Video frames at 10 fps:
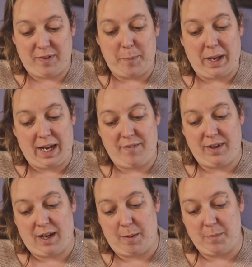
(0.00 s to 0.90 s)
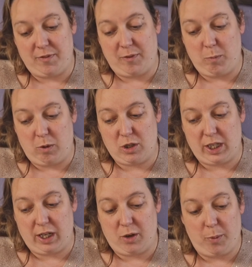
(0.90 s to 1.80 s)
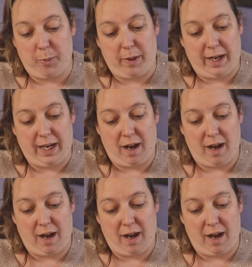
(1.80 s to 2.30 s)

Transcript: that behaviour comes from watching and copying